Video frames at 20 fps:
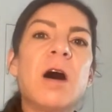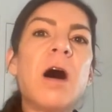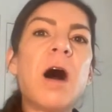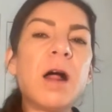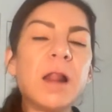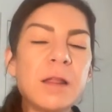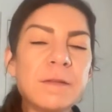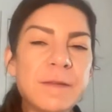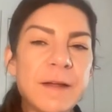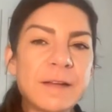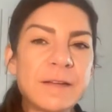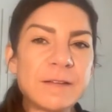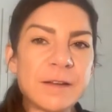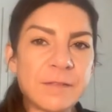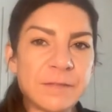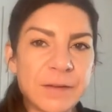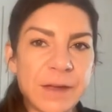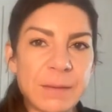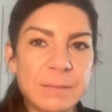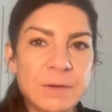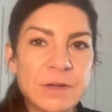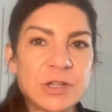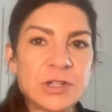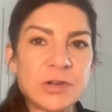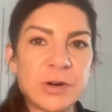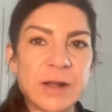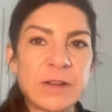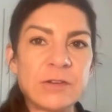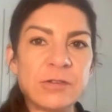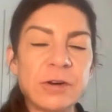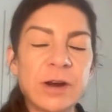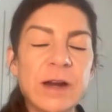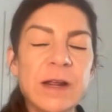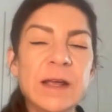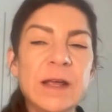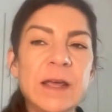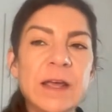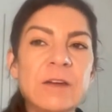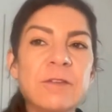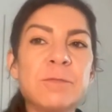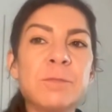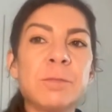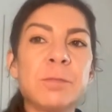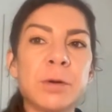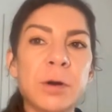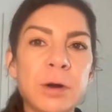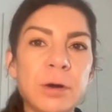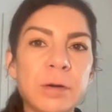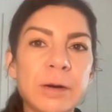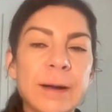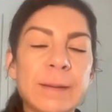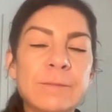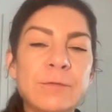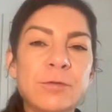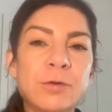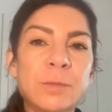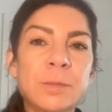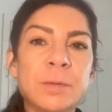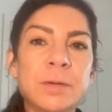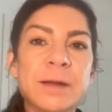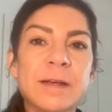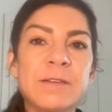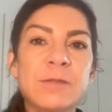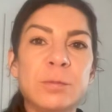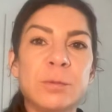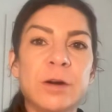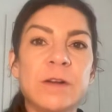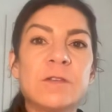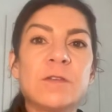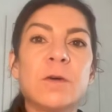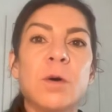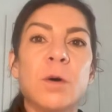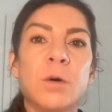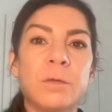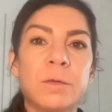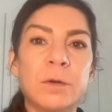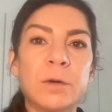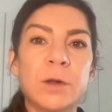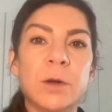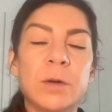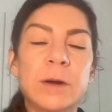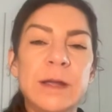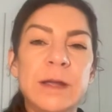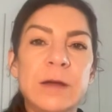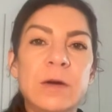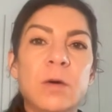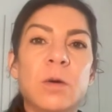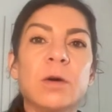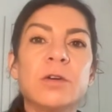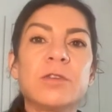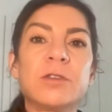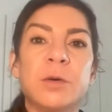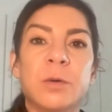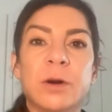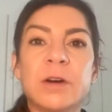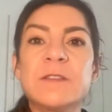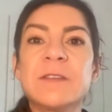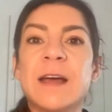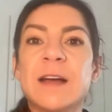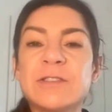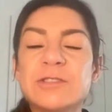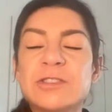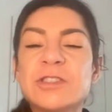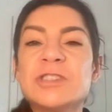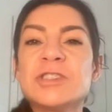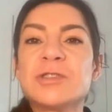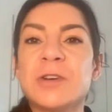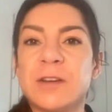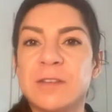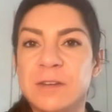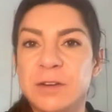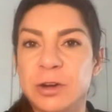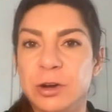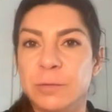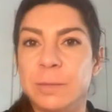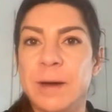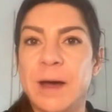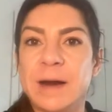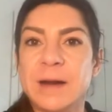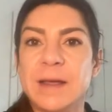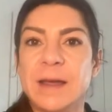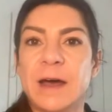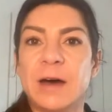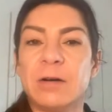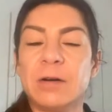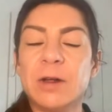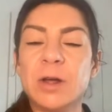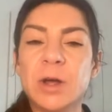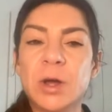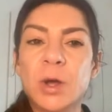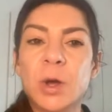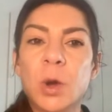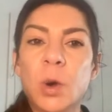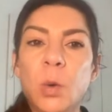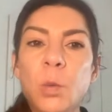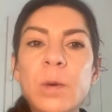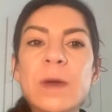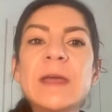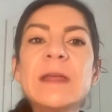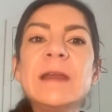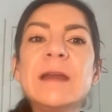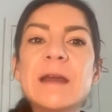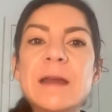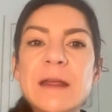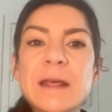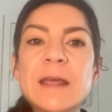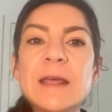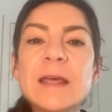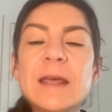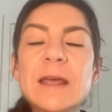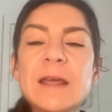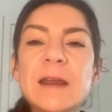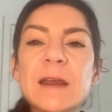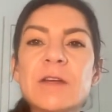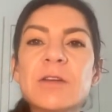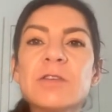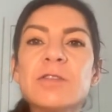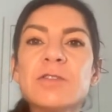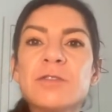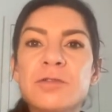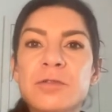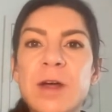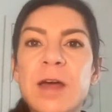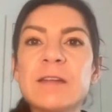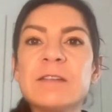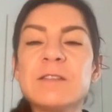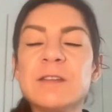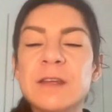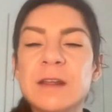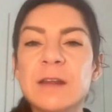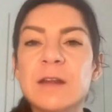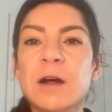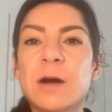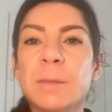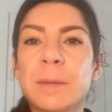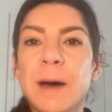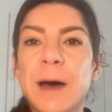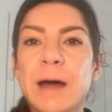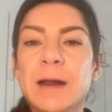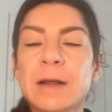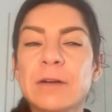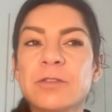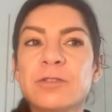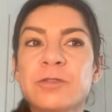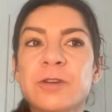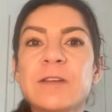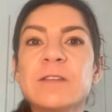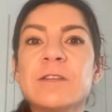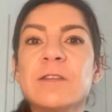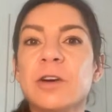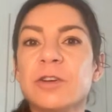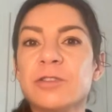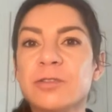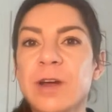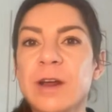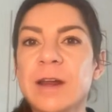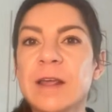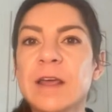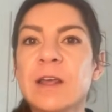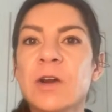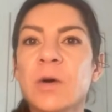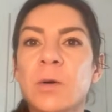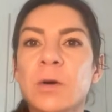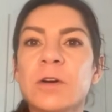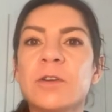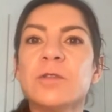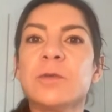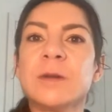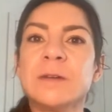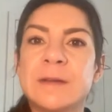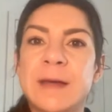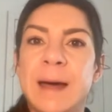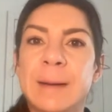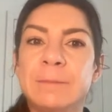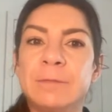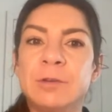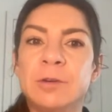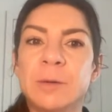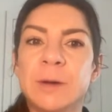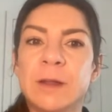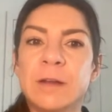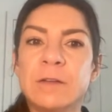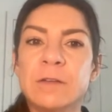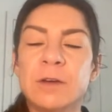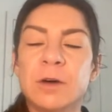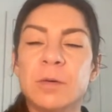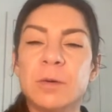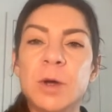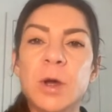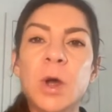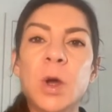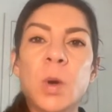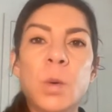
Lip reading: all of that stuff can be strength training if programmed to a place where it's overloading or it's actually stressing your body out. We need stress in our body, stress in our training in order to adapt to it. So